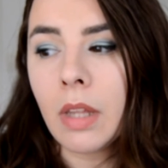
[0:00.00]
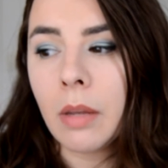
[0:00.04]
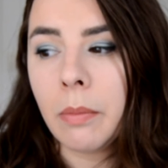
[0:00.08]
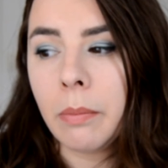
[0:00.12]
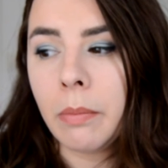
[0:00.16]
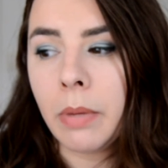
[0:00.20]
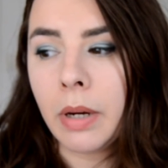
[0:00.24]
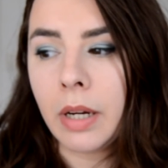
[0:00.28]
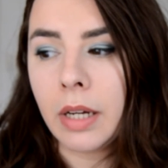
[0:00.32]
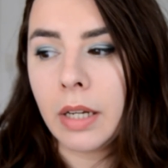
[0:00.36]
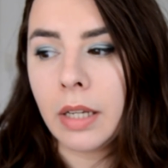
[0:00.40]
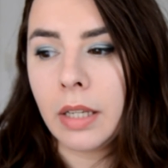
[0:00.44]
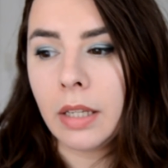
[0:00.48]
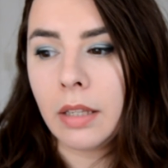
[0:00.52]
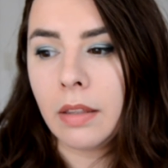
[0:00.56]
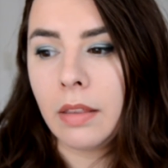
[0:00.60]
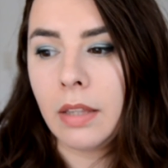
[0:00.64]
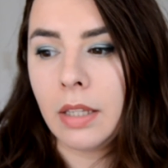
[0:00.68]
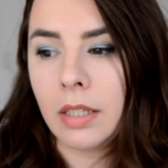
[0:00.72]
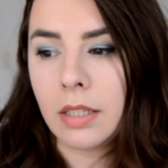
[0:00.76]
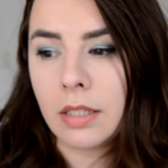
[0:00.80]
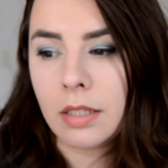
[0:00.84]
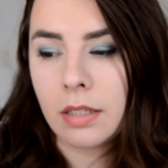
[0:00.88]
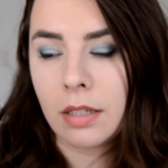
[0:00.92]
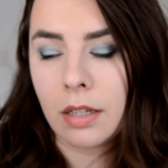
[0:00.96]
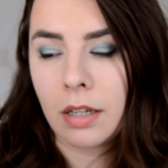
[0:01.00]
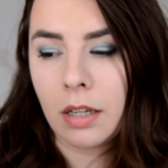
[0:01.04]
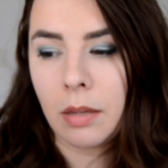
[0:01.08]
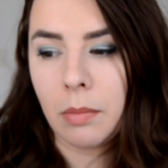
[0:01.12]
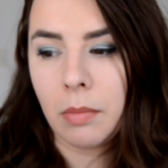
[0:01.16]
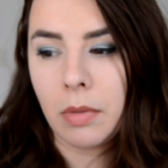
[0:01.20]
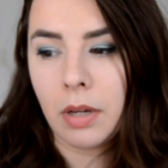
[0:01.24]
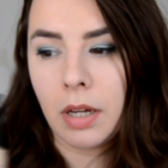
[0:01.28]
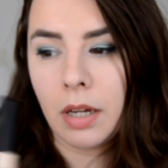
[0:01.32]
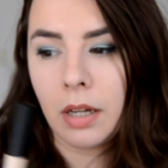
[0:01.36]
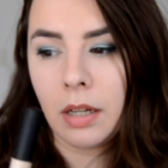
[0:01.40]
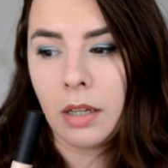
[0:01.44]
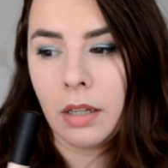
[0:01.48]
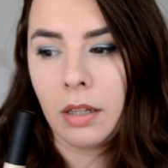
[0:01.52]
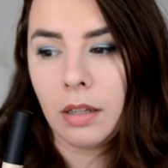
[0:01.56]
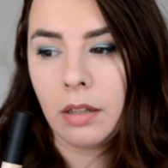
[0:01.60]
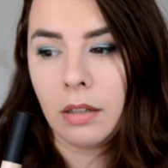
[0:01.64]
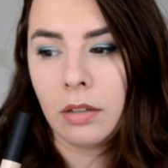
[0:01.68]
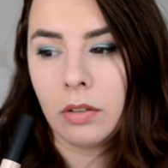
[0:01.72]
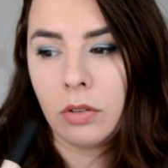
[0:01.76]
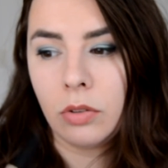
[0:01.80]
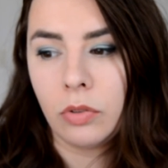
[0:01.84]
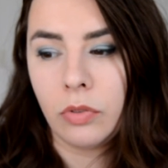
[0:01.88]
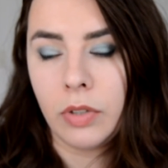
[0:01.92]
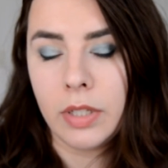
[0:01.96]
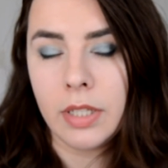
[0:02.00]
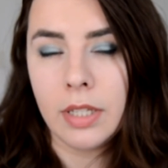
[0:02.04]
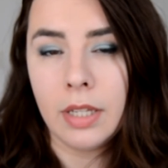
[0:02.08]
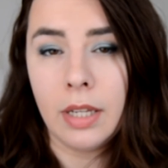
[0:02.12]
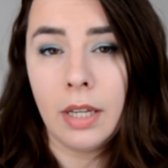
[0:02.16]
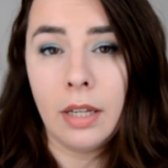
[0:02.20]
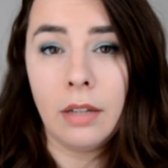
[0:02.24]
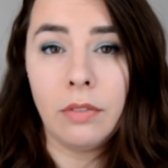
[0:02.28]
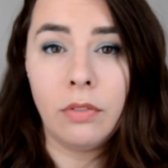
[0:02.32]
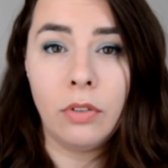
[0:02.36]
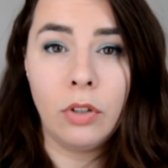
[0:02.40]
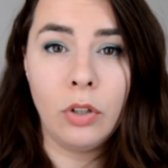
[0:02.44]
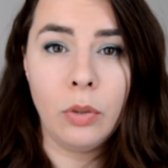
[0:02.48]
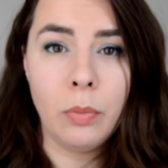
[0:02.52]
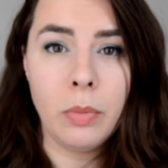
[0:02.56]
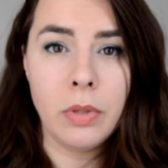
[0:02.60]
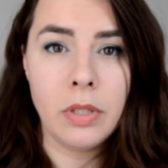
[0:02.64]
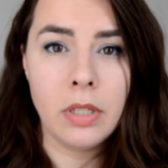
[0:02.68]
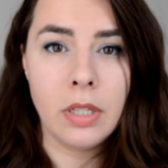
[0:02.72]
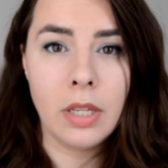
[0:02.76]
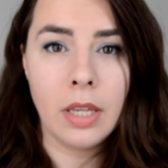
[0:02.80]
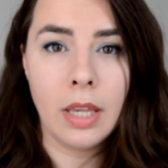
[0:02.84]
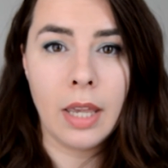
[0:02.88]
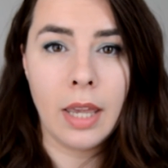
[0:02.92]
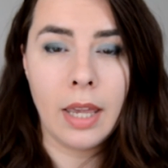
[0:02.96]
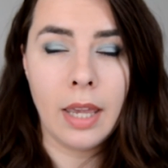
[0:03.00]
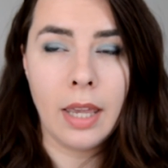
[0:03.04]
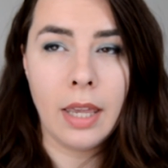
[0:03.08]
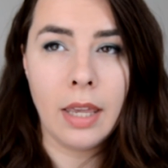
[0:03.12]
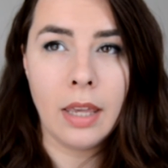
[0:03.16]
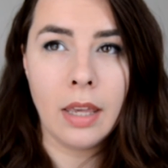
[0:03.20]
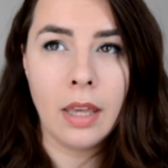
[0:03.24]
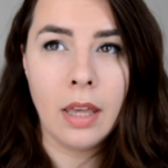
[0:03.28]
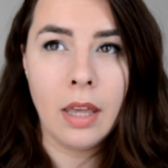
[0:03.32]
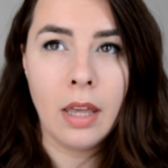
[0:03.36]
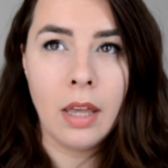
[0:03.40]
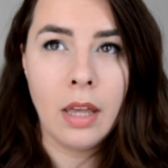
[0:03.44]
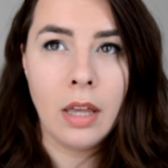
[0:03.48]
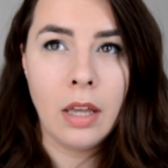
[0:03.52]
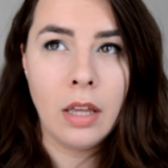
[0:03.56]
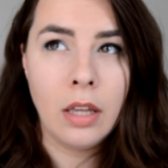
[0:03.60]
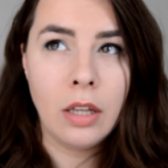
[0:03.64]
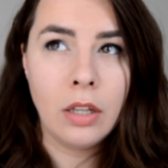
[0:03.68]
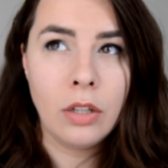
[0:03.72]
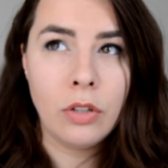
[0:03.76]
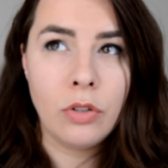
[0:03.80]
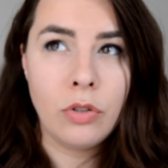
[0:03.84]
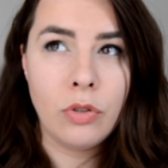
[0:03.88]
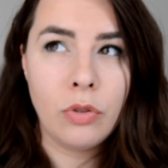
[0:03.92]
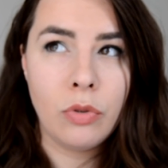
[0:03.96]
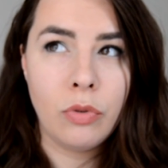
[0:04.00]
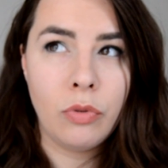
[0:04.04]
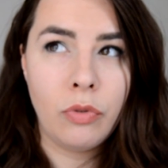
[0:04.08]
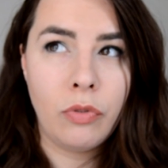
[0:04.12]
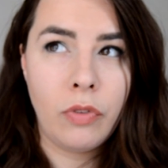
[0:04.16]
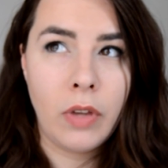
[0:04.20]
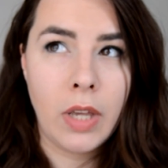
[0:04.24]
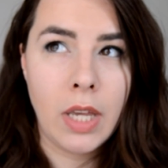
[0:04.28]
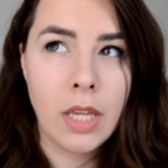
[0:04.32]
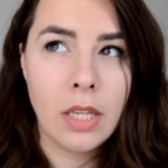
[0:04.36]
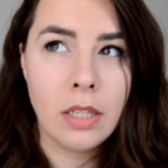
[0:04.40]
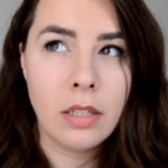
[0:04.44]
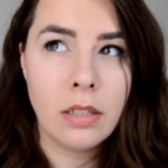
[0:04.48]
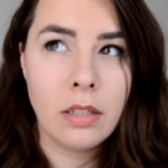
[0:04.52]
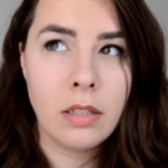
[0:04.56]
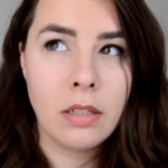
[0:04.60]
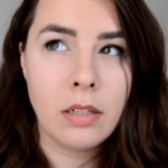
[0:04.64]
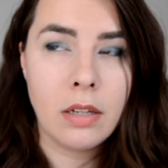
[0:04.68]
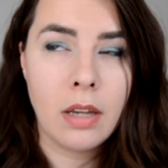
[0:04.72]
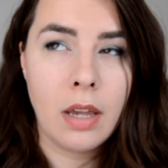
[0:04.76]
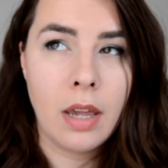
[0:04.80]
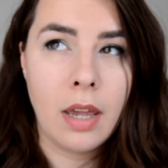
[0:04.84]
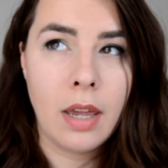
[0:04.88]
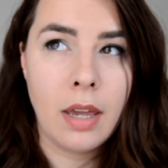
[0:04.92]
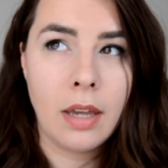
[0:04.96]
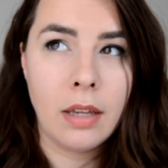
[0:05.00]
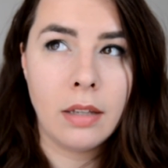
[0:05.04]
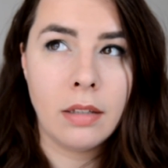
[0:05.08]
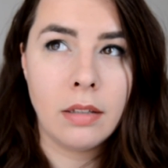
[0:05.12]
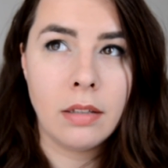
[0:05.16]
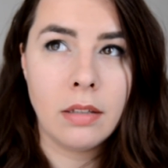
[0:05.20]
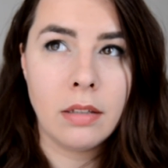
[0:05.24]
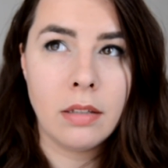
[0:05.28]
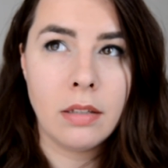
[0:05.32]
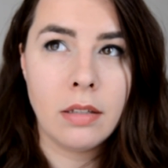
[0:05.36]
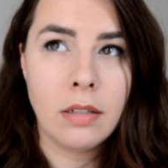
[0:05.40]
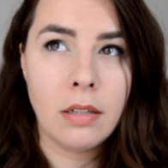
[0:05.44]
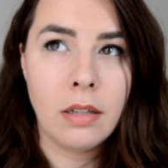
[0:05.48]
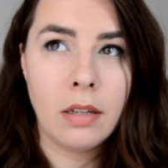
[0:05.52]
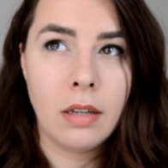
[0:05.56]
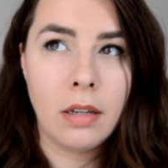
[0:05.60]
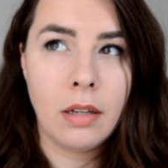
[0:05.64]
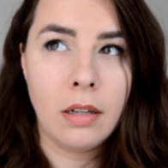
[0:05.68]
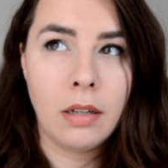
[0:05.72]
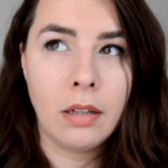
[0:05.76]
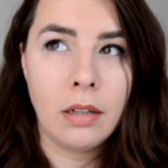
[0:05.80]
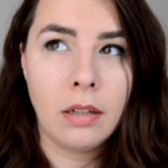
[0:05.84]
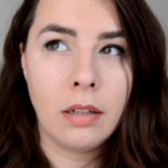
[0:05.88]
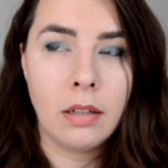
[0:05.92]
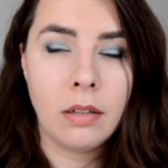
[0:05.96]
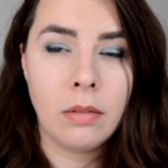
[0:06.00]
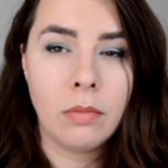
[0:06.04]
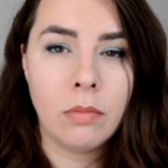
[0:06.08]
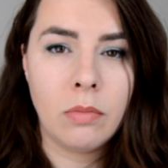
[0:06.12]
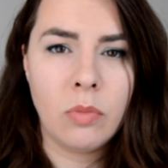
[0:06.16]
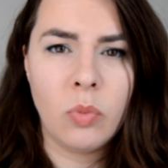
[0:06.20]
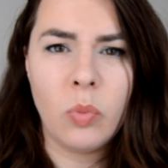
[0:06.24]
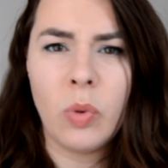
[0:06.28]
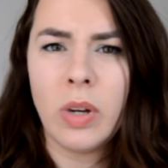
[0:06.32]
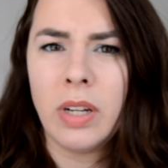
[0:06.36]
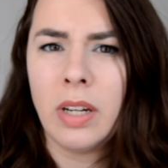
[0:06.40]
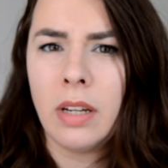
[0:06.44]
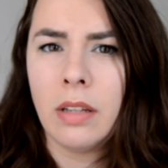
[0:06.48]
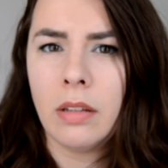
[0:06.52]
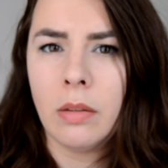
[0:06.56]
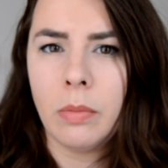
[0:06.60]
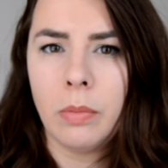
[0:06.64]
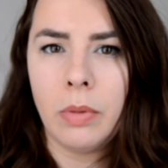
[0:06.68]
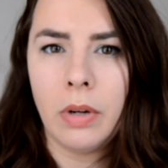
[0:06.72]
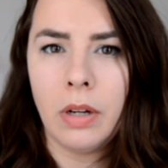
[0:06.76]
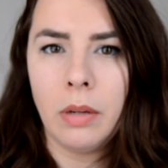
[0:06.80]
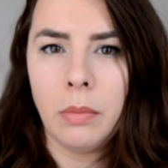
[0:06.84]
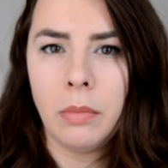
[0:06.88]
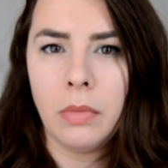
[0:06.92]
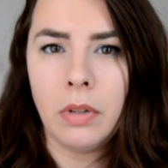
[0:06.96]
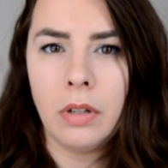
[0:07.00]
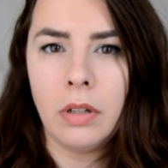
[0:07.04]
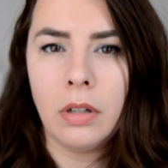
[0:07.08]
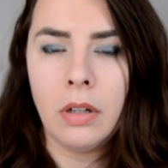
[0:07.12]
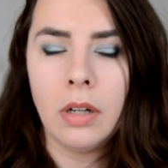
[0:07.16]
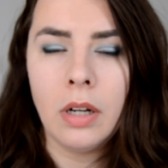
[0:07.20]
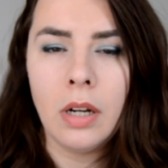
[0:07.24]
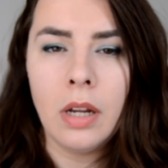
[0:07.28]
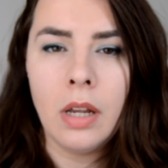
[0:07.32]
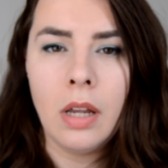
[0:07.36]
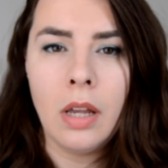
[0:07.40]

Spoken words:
by this time I already have Urban Decay, Too Faced, and one other primer,